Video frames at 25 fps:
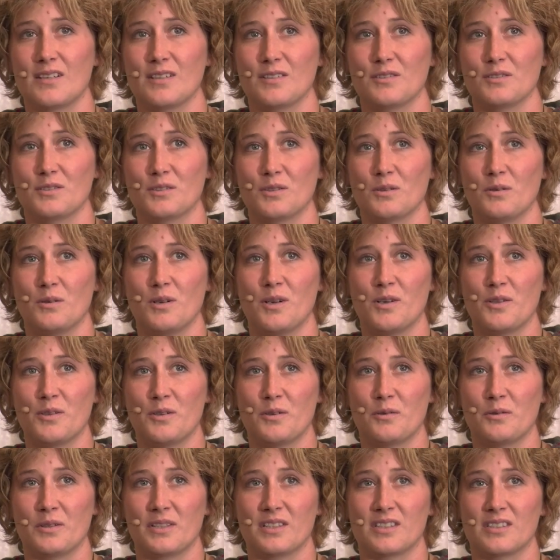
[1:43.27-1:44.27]
And so
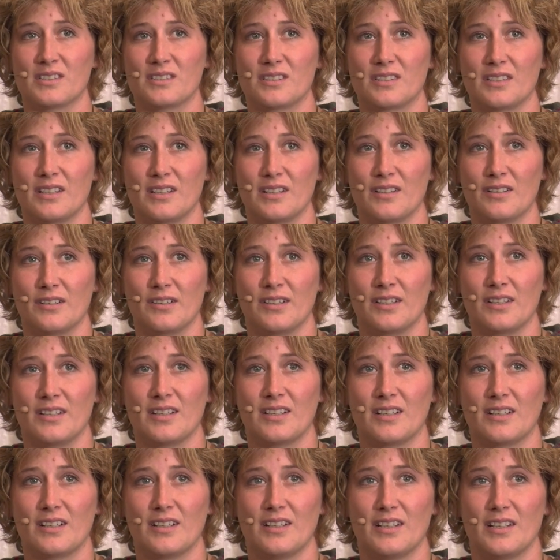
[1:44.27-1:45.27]
although it is scary,